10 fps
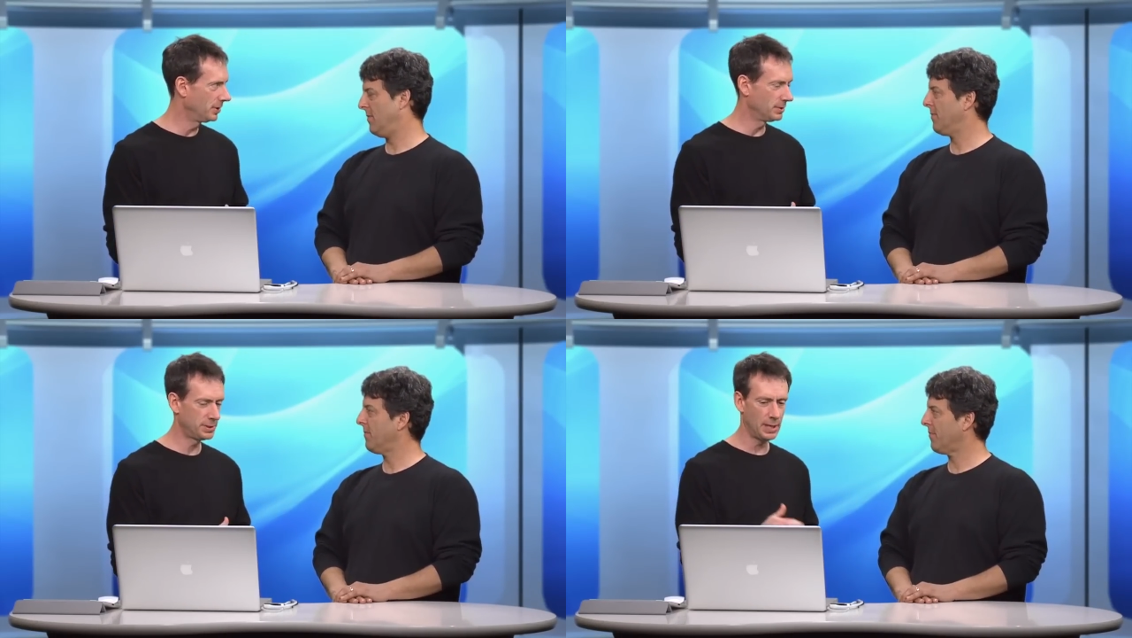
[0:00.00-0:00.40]

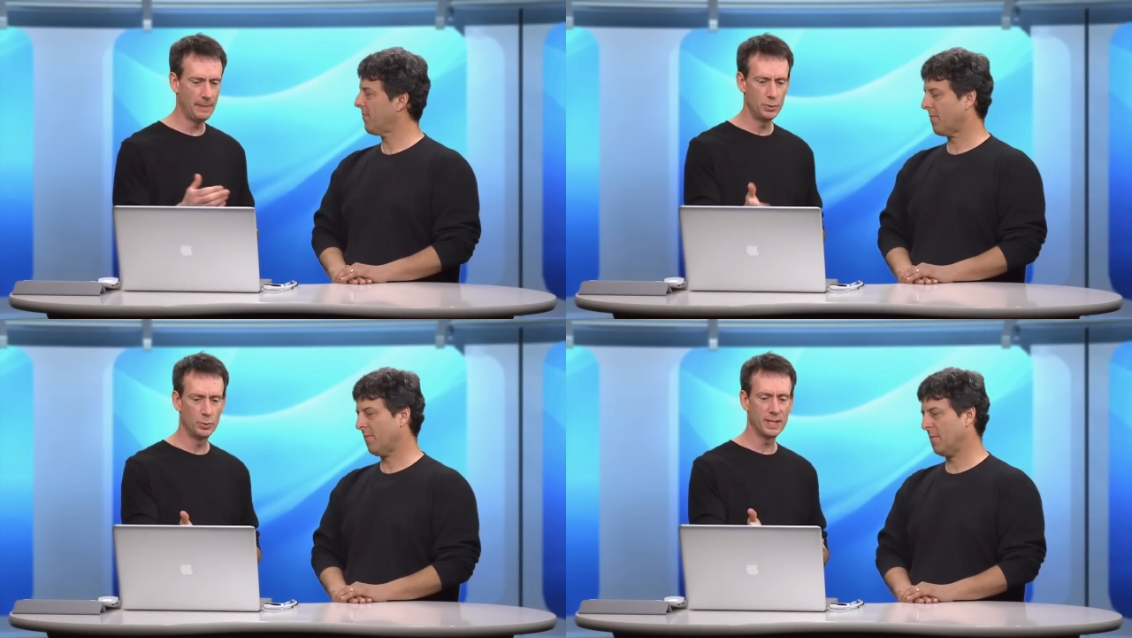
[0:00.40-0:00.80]
Speaker 1: there's
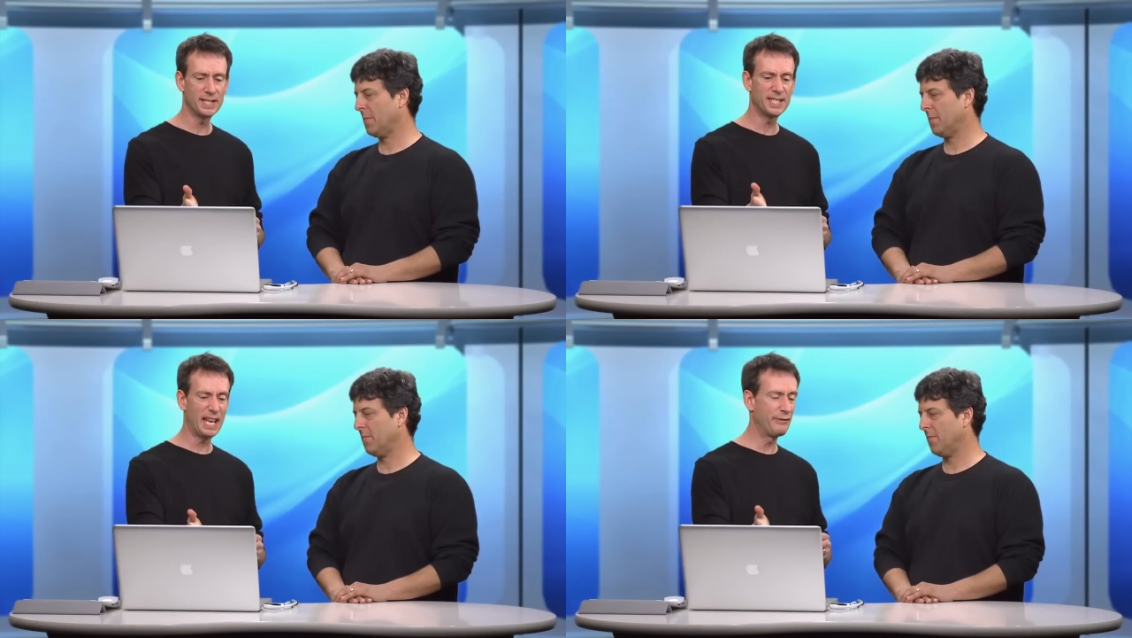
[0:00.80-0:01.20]
I'm doing
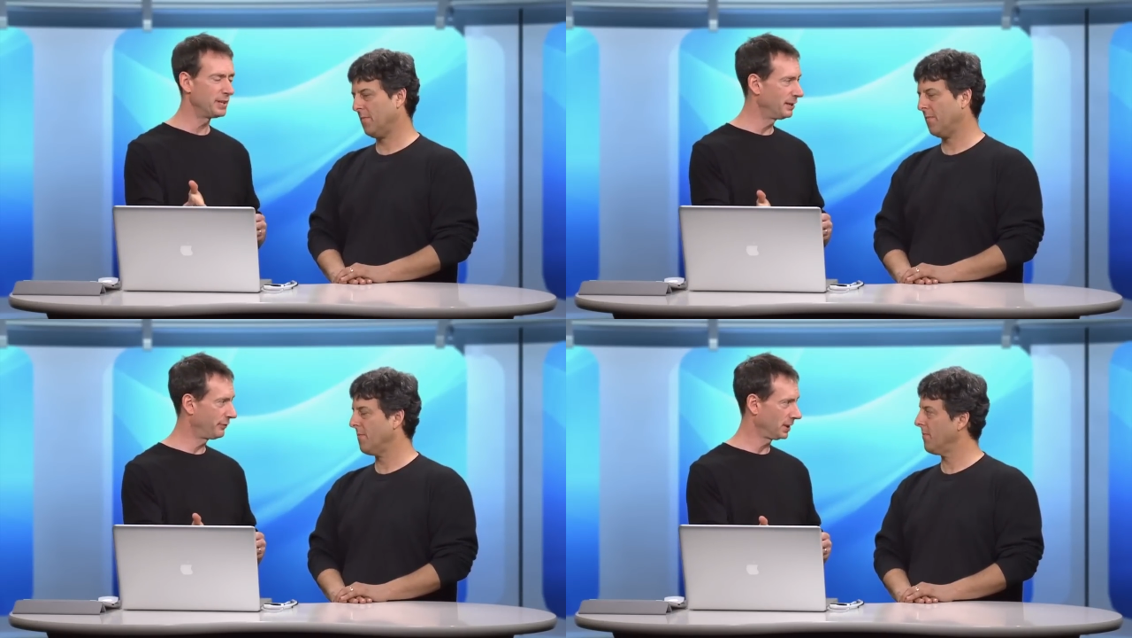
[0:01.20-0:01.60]

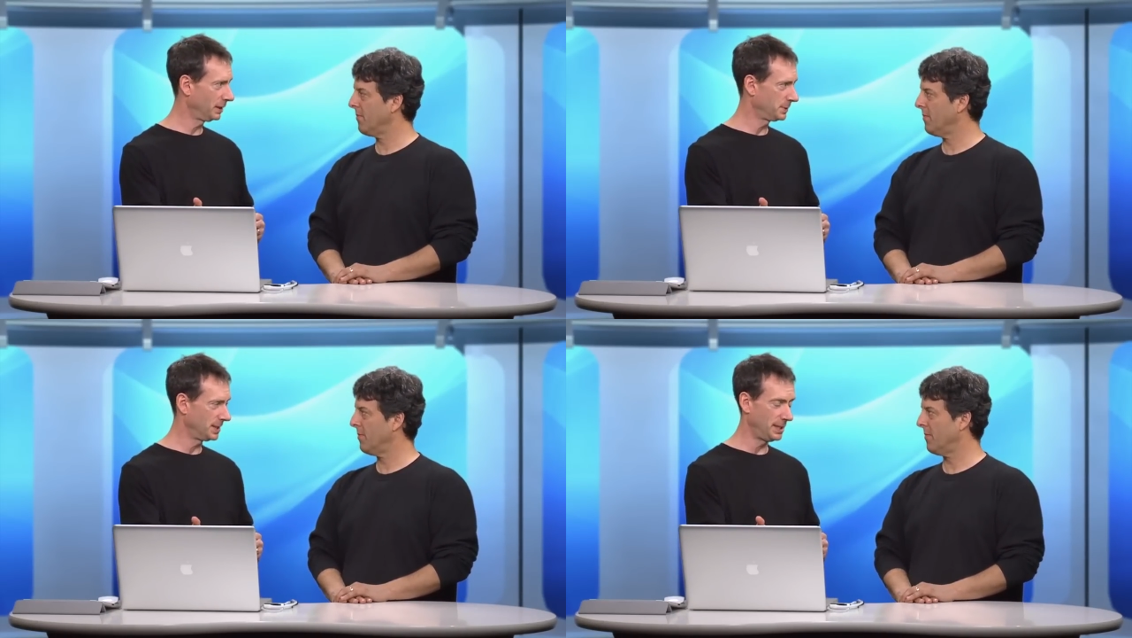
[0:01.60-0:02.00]
seven different
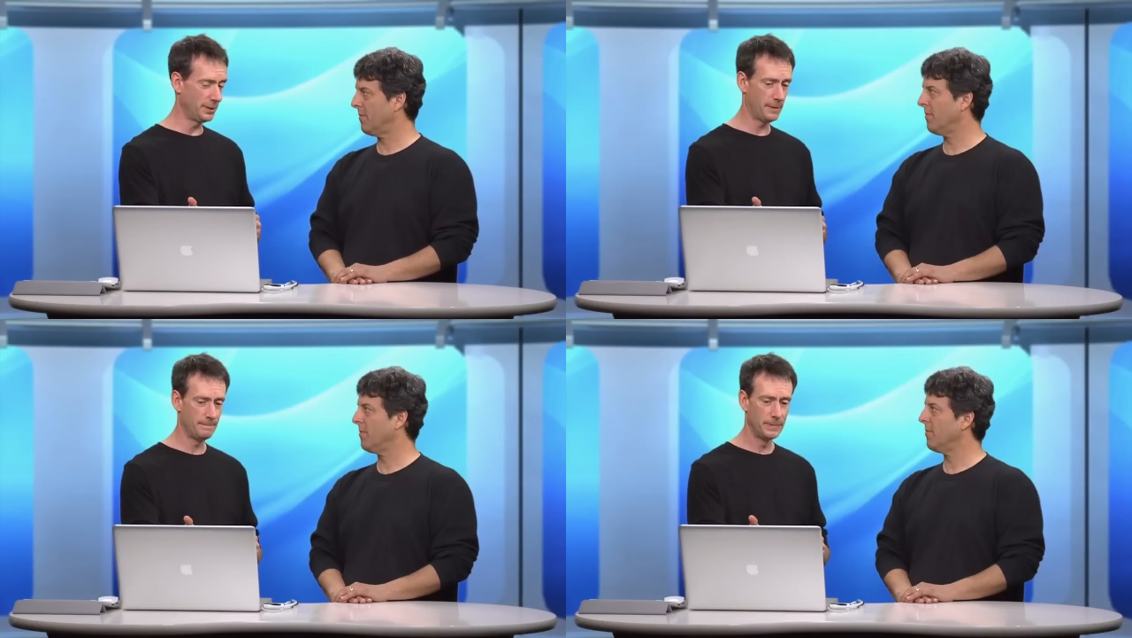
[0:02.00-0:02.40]
clips in
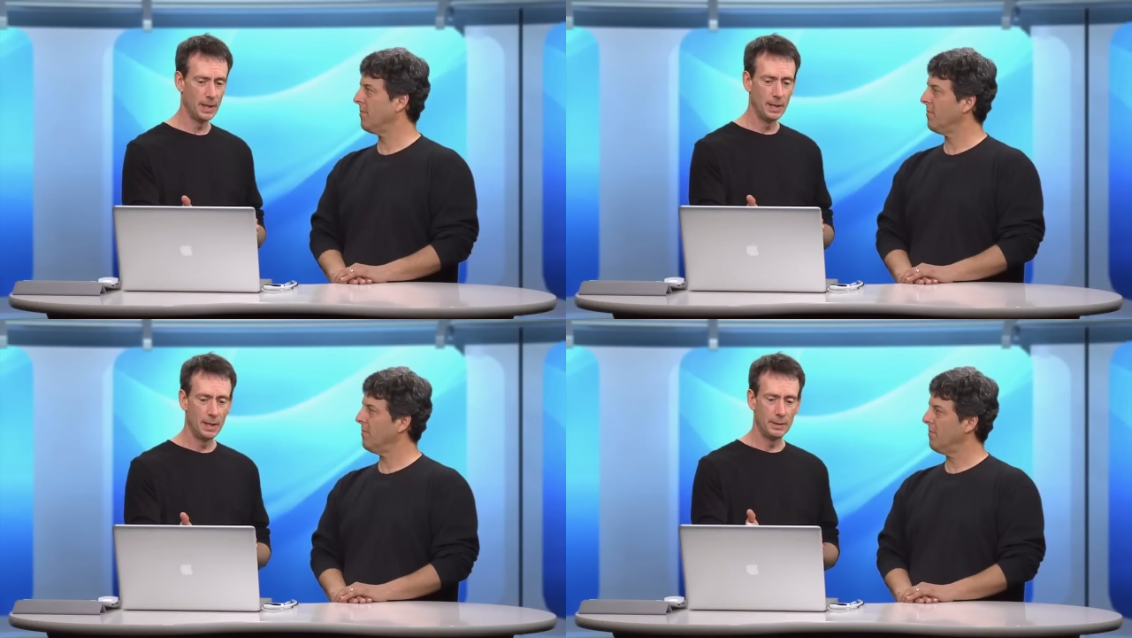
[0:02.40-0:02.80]
here.
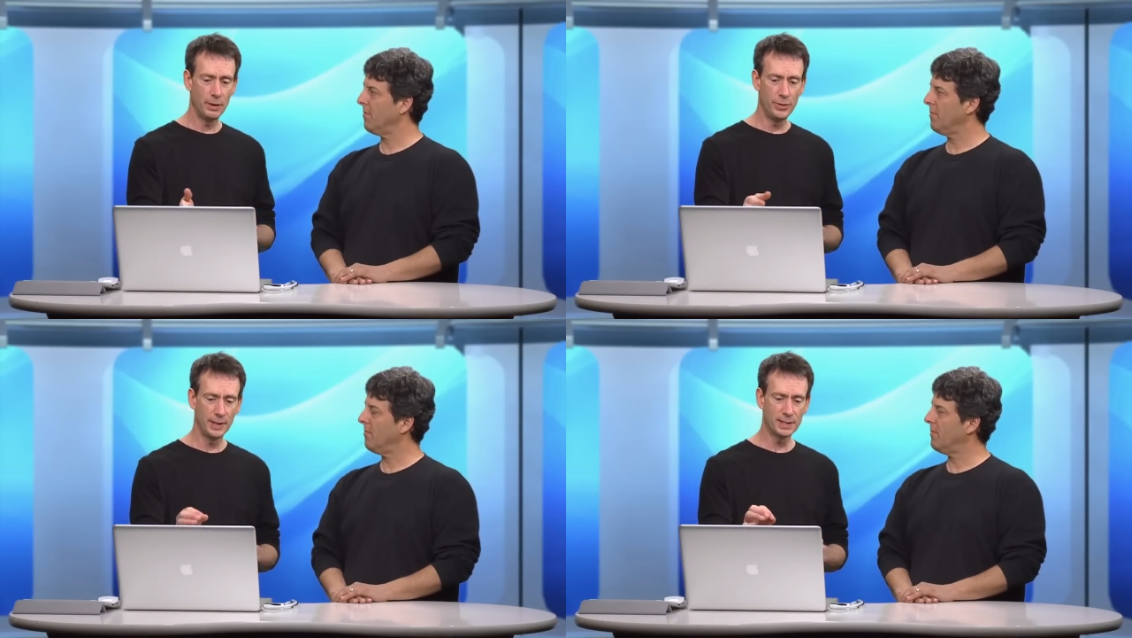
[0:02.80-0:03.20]

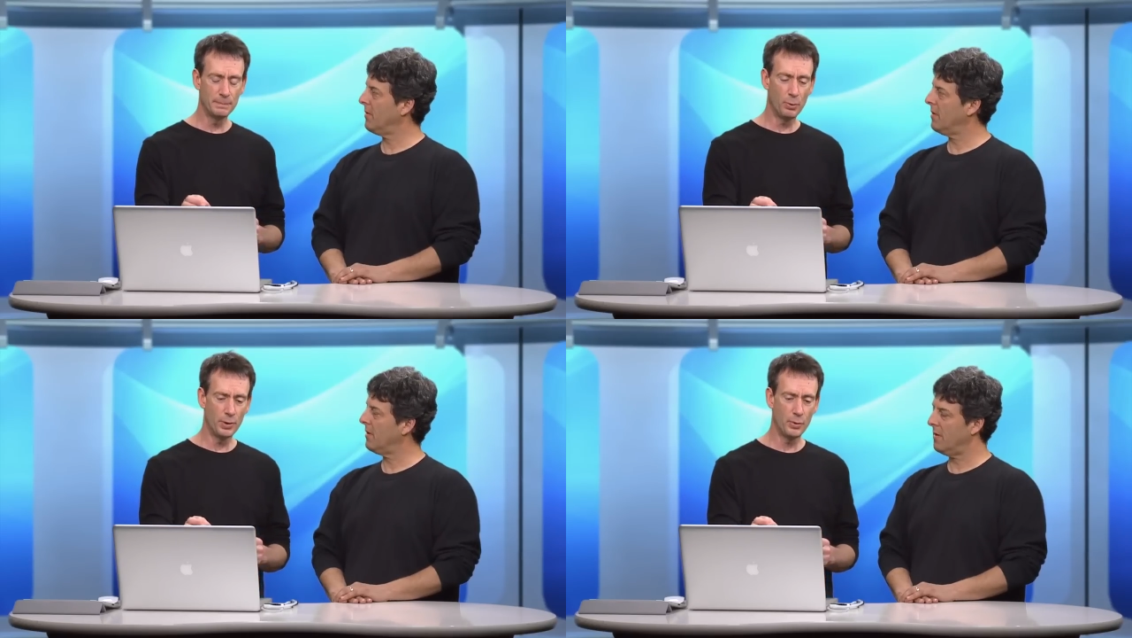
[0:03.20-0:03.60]
The thing that's
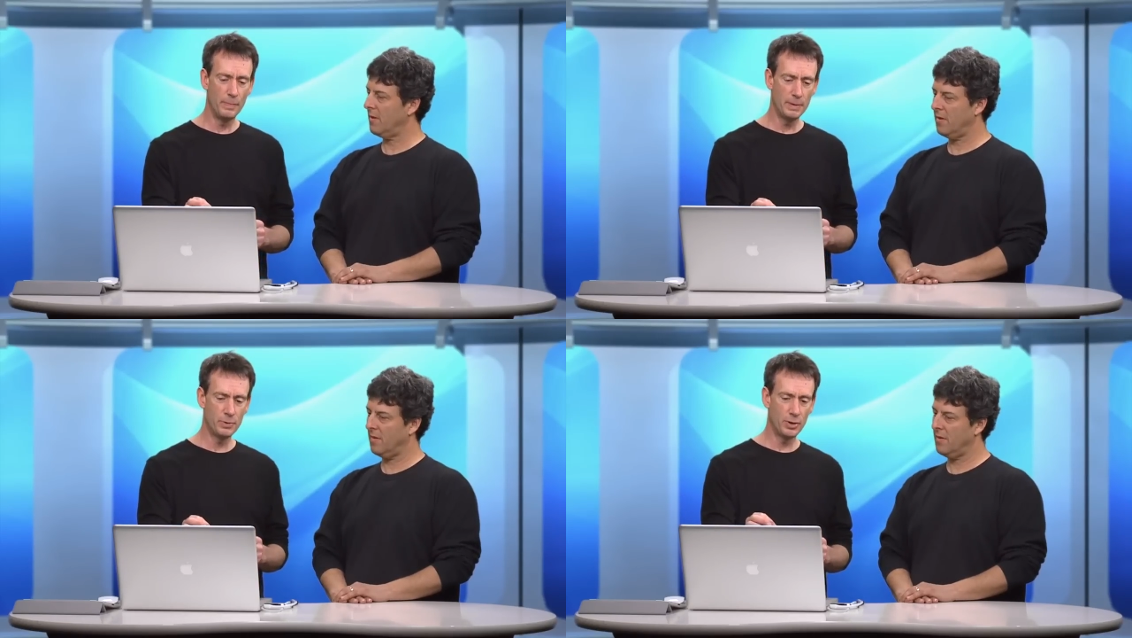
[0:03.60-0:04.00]
important to
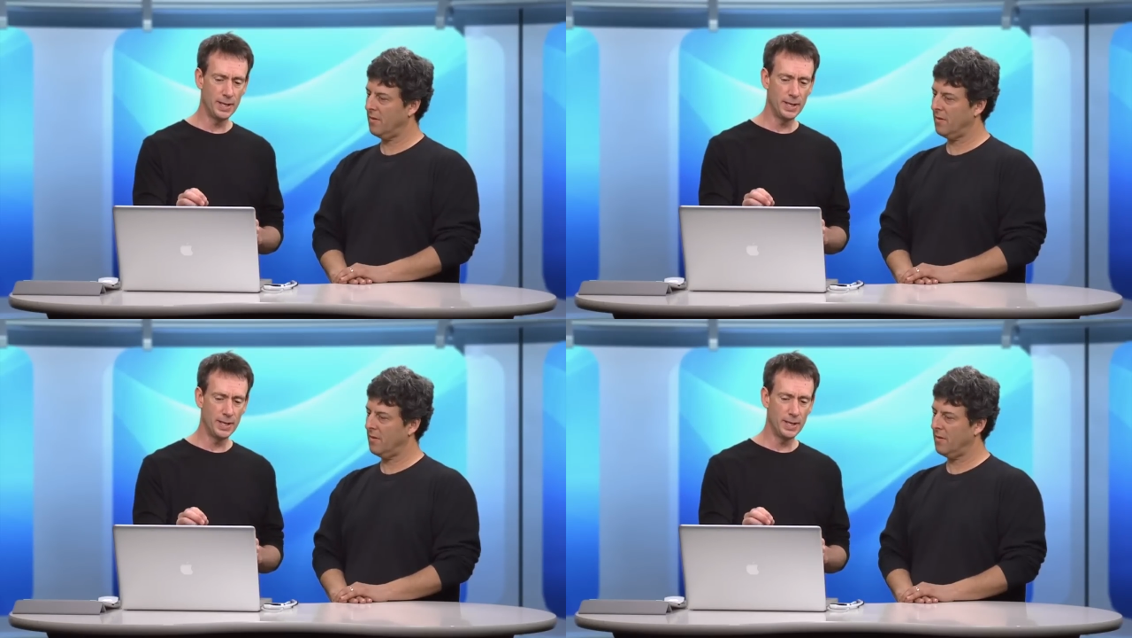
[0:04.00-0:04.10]
remember